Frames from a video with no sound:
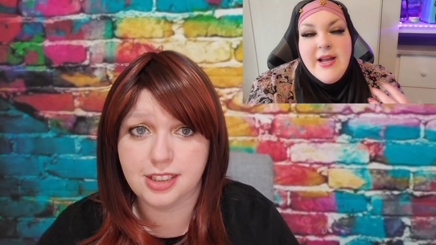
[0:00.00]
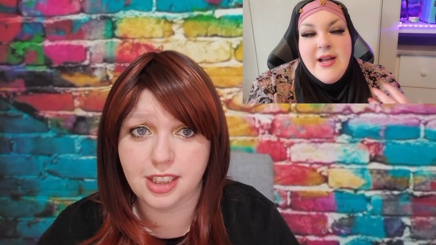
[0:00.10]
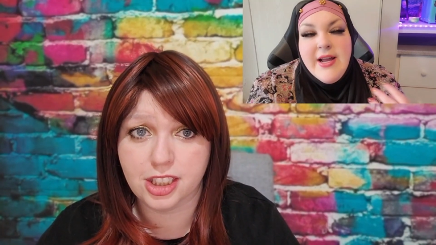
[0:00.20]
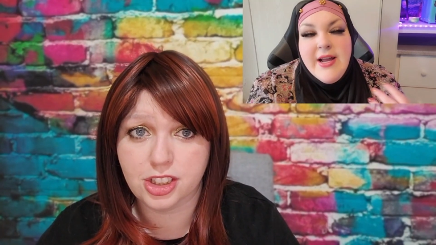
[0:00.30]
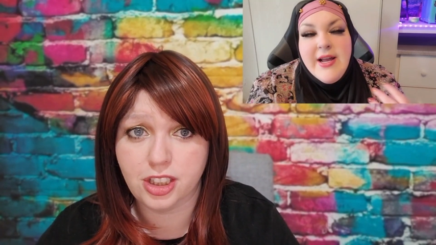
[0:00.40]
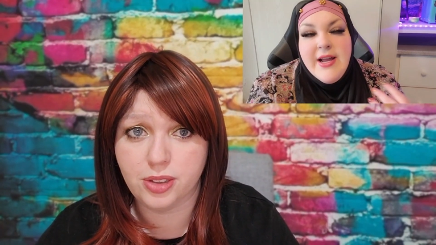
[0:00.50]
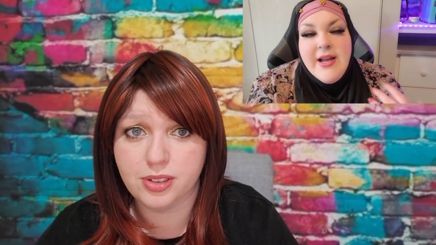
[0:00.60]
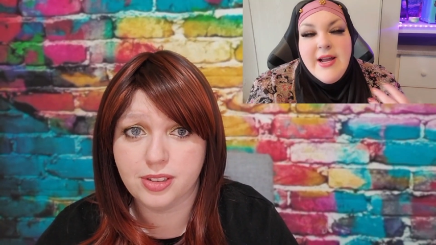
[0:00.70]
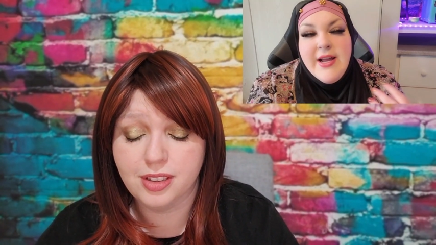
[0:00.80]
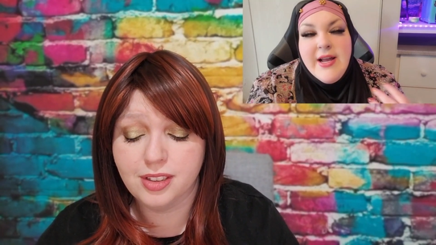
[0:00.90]
Speaker 1: as an
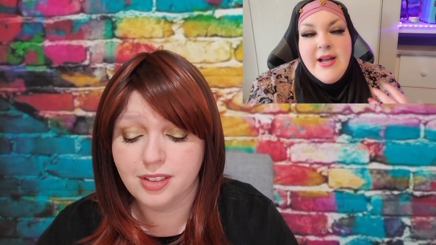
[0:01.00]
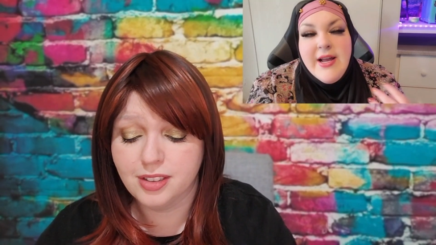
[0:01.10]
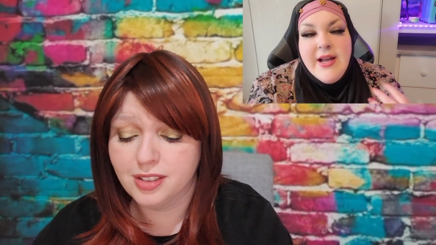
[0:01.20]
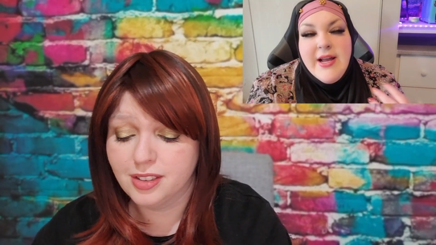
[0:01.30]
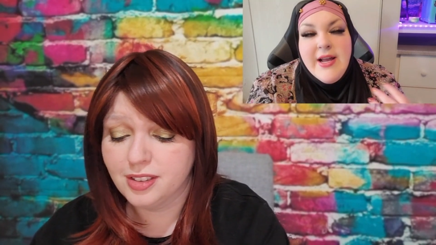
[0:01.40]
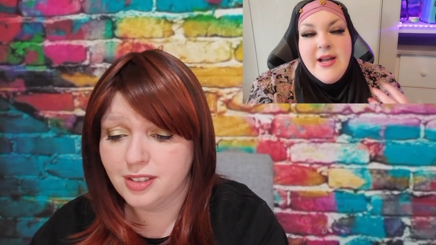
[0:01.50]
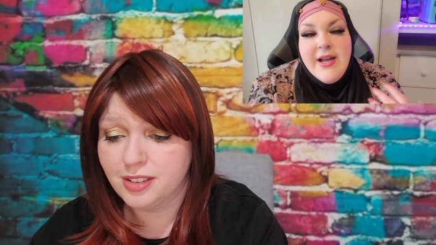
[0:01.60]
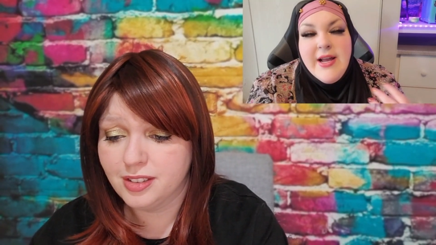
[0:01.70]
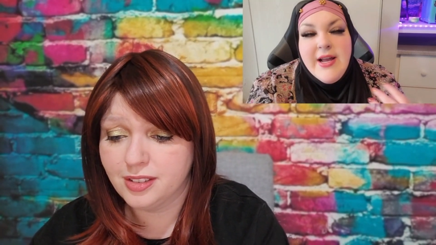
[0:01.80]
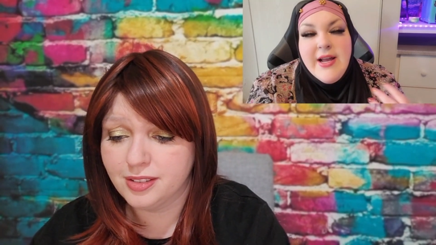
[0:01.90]
excuse.
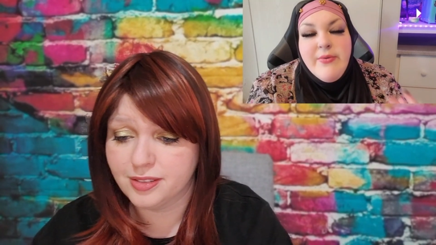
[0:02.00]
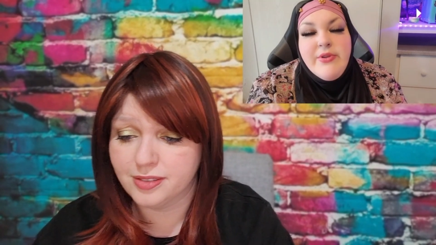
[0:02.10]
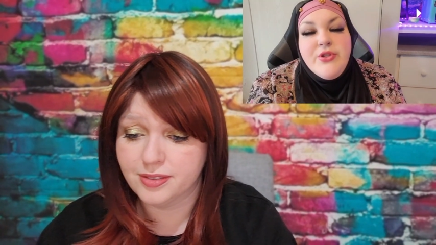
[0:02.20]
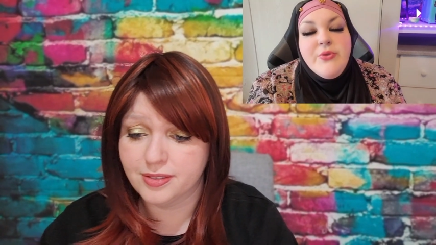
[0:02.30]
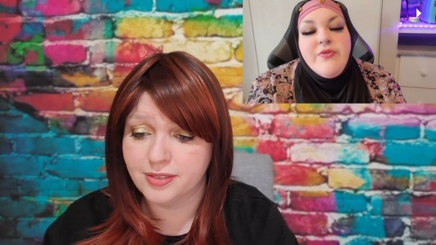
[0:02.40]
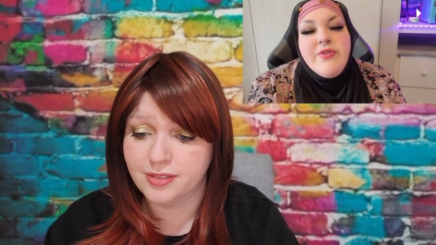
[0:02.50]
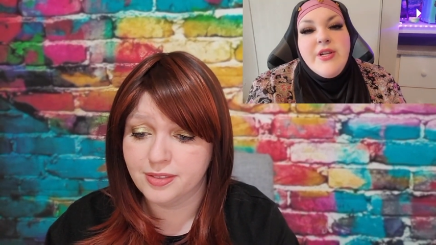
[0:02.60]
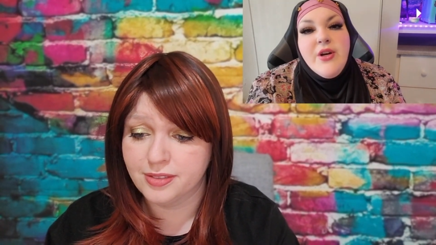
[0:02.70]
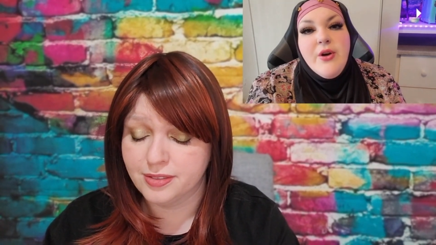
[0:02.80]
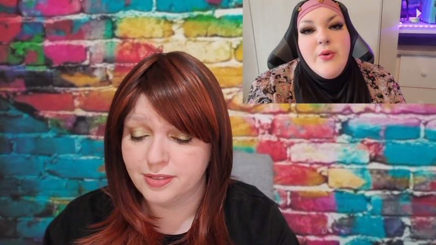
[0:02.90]
Speaker 2: I will do a
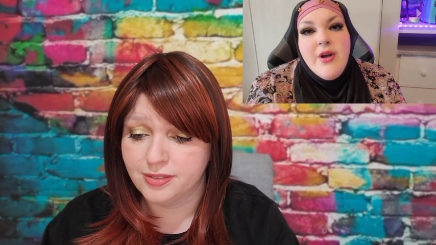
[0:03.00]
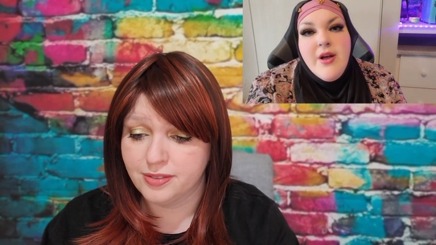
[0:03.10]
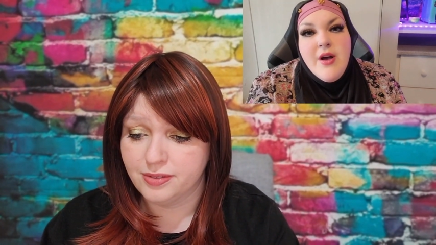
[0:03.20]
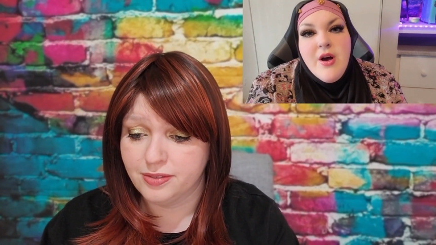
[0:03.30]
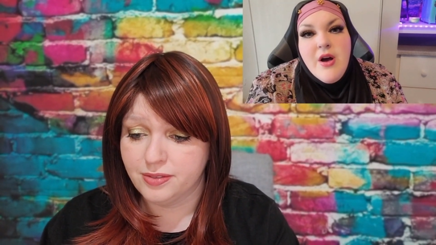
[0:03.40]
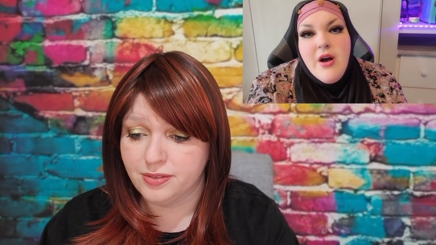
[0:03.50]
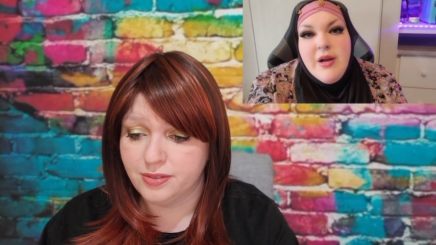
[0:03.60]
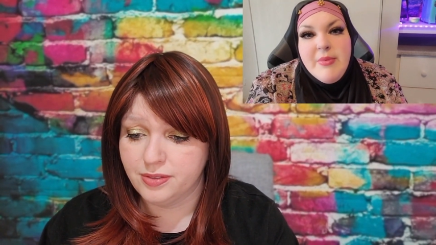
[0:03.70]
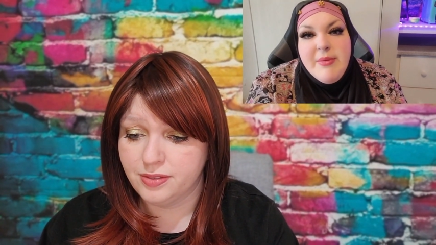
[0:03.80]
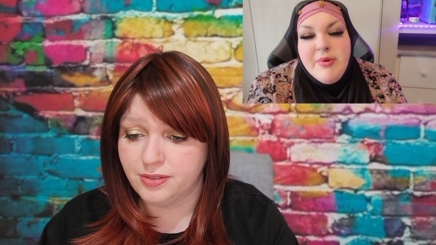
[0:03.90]
video
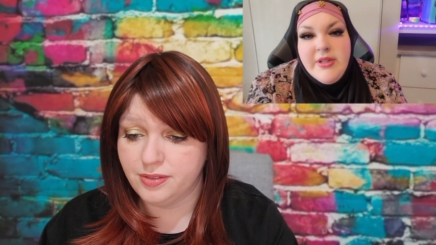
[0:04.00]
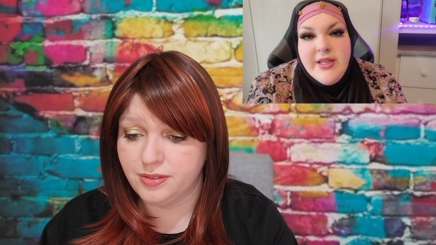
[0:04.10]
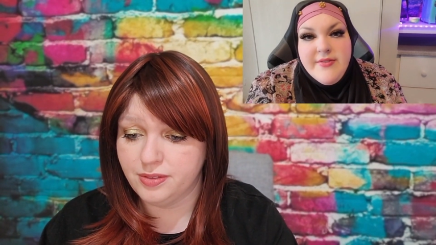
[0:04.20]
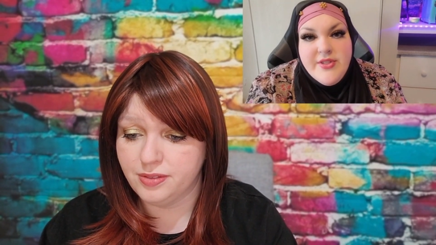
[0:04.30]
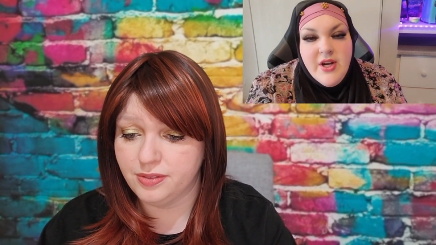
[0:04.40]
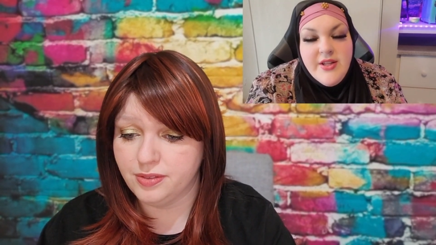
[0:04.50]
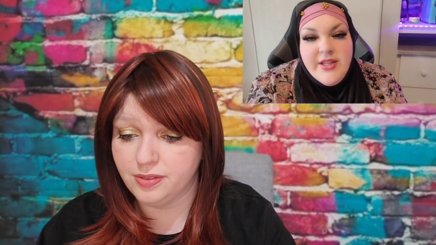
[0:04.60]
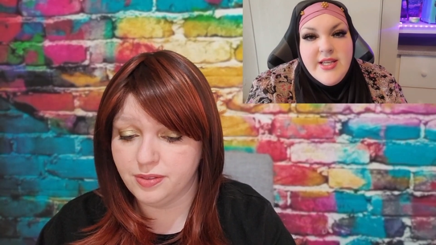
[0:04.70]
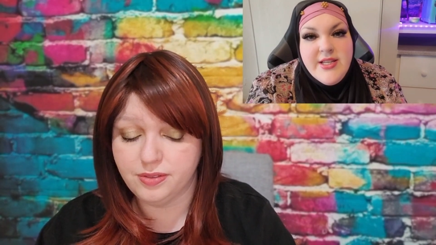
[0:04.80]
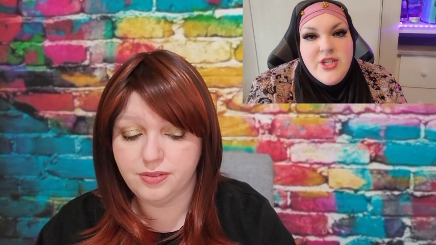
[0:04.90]
on my beliefs
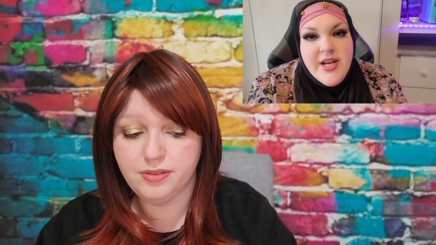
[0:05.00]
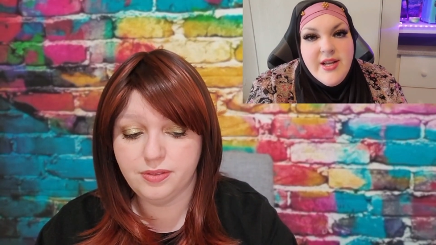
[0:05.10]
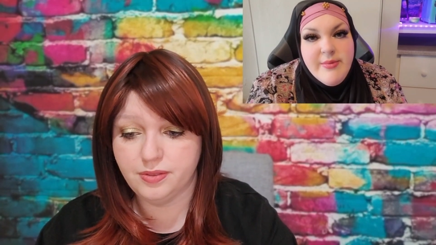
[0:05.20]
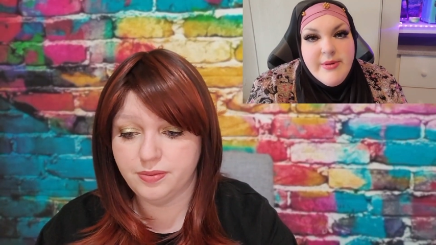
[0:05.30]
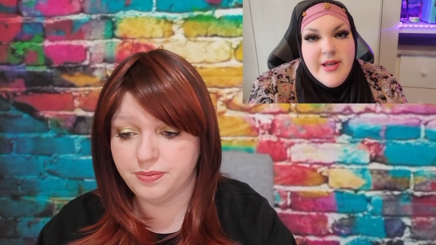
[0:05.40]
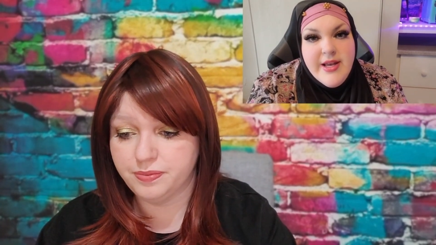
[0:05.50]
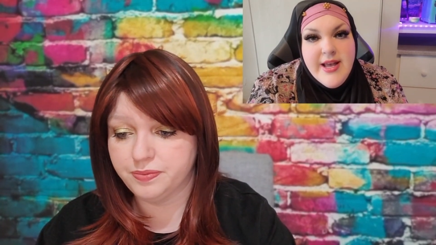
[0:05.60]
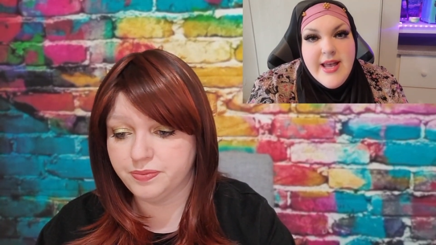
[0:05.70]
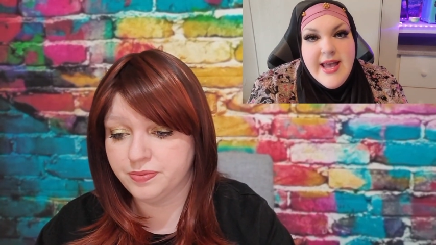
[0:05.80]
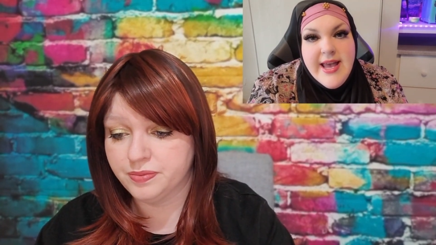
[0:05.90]
on the hijab
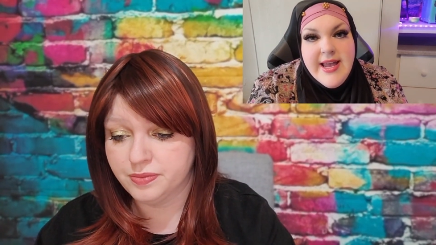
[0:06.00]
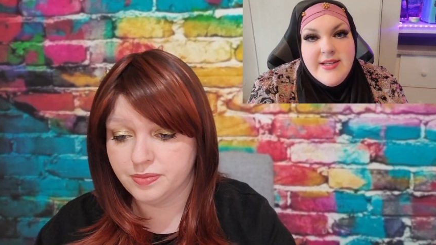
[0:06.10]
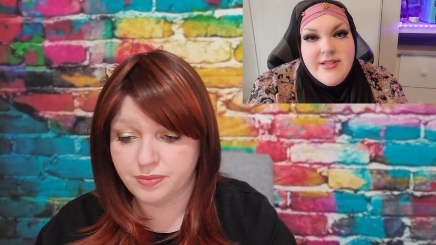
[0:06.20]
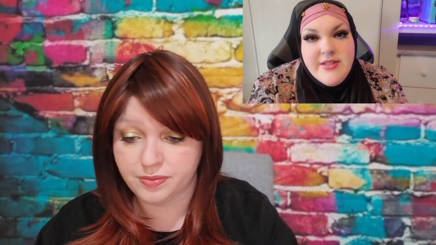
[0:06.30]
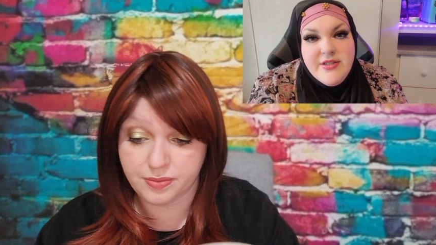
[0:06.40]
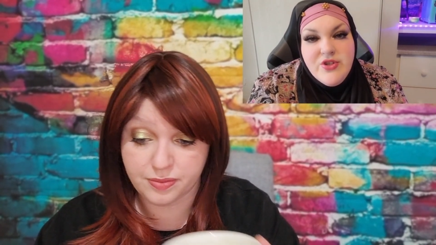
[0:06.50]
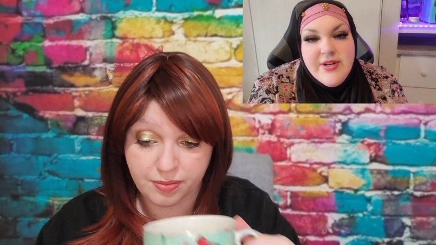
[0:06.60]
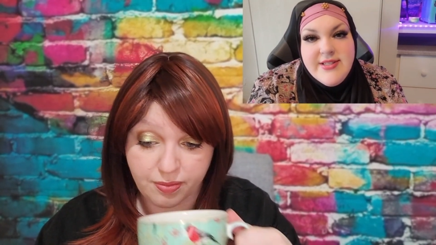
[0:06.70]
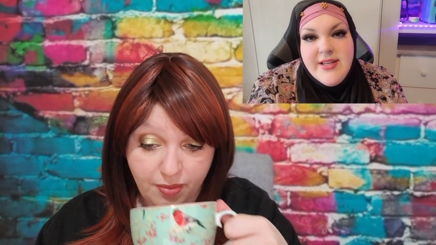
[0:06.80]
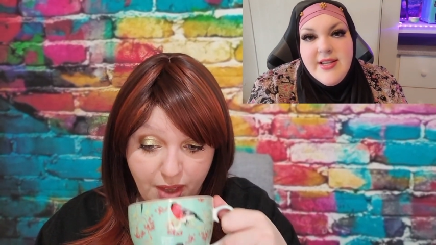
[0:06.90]
and
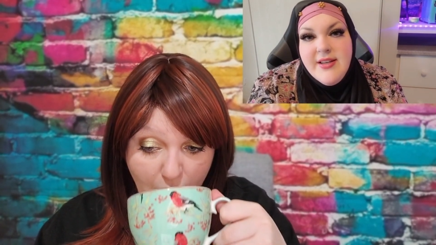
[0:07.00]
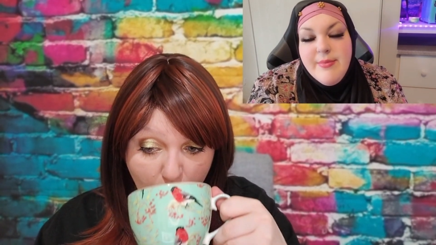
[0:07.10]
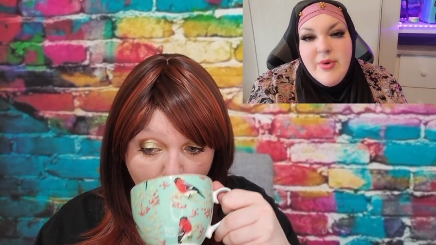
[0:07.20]
dressing